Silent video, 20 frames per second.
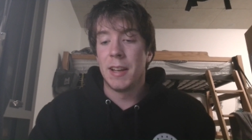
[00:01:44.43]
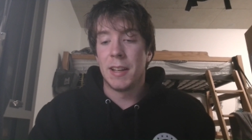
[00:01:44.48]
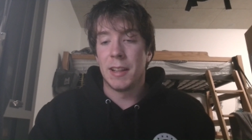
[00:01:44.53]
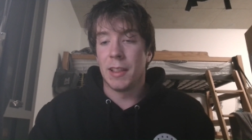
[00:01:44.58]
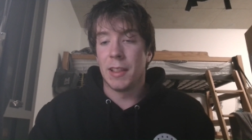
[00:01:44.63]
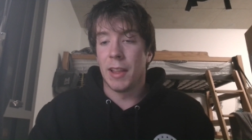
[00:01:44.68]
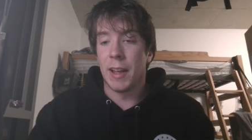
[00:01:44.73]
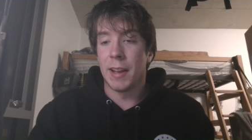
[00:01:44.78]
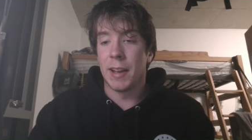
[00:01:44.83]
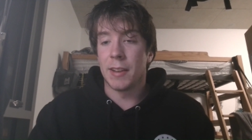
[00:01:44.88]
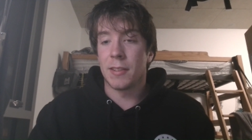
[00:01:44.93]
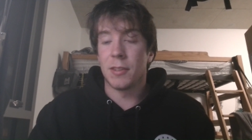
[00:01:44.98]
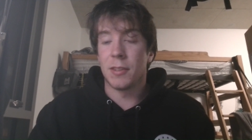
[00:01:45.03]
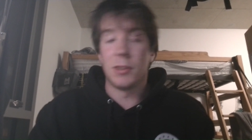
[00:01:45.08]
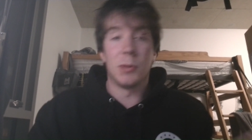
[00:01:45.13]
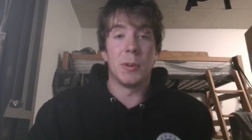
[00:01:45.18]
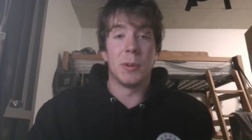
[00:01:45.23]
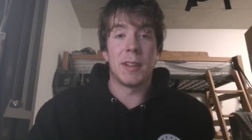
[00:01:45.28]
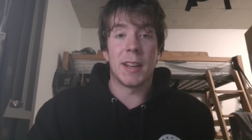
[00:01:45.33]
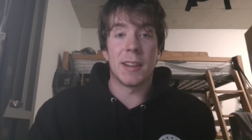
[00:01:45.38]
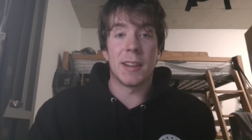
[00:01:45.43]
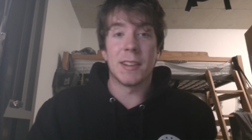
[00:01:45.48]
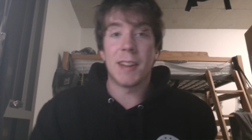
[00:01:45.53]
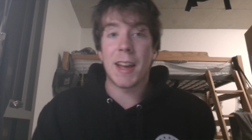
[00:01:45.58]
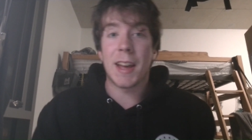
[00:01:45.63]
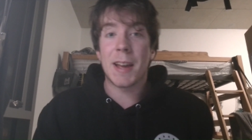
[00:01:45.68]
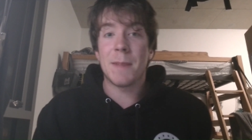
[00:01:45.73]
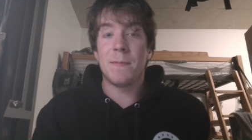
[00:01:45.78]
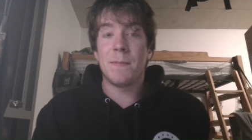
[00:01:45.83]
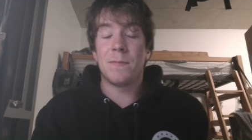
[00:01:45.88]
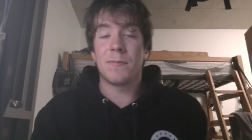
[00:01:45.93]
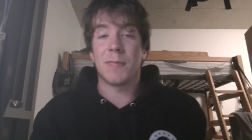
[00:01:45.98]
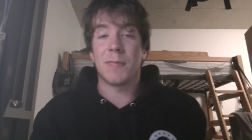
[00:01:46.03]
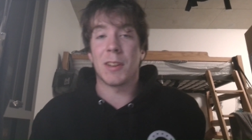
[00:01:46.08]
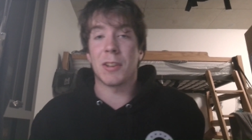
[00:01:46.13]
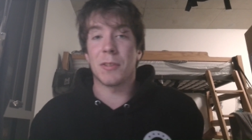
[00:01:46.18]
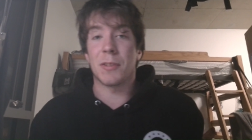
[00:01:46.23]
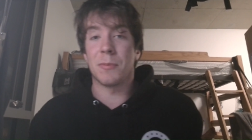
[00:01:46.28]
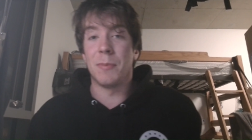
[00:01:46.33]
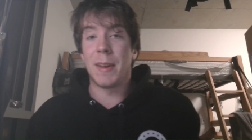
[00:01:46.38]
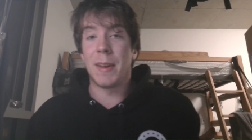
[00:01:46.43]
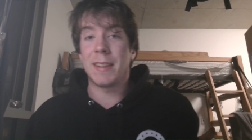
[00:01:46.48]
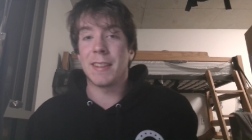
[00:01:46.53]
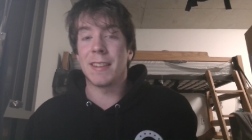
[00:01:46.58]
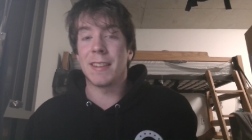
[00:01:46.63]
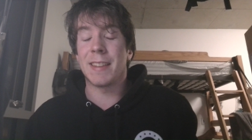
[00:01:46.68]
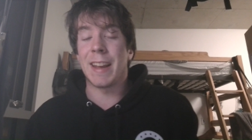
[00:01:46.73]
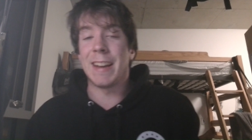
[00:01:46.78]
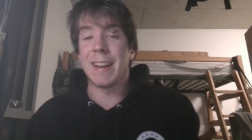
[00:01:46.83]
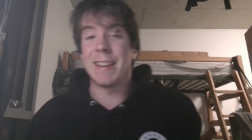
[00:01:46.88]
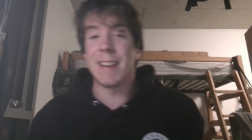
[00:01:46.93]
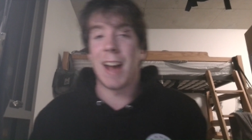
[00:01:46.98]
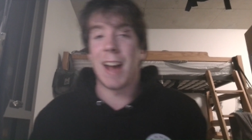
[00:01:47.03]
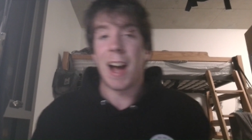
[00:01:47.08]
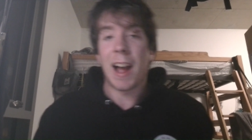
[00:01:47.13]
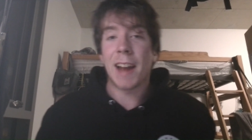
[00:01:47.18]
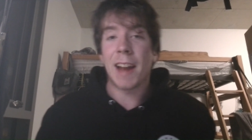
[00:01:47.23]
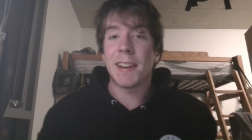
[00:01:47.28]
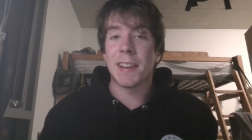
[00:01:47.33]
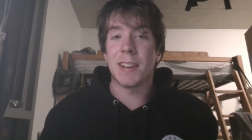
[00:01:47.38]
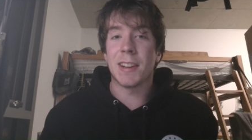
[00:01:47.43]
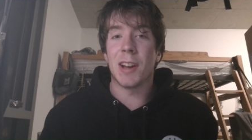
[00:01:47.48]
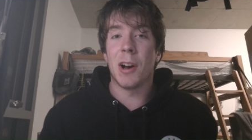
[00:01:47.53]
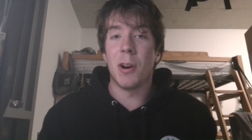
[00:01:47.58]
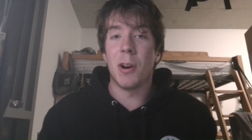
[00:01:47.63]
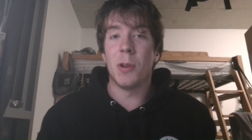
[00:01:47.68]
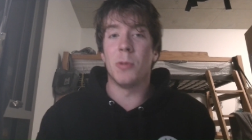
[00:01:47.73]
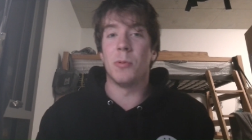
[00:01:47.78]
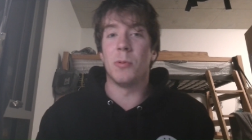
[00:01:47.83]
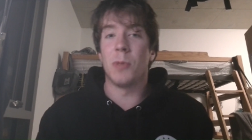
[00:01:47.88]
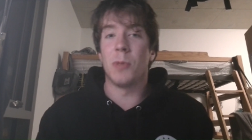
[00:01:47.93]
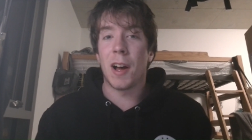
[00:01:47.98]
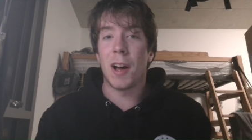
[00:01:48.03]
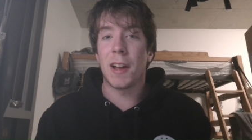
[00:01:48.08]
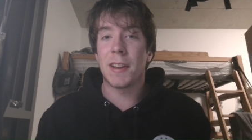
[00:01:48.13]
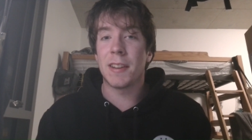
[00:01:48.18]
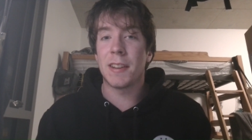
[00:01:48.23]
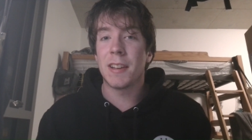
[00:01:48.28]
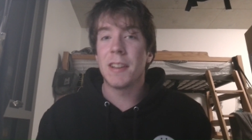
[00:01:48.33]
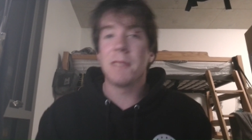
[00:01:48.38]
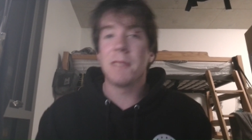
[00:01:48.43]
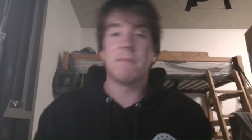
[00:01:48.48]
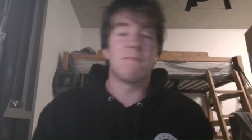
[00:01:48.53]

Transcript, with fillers: Let's do it again today. Let's make this a 9 and 0 run.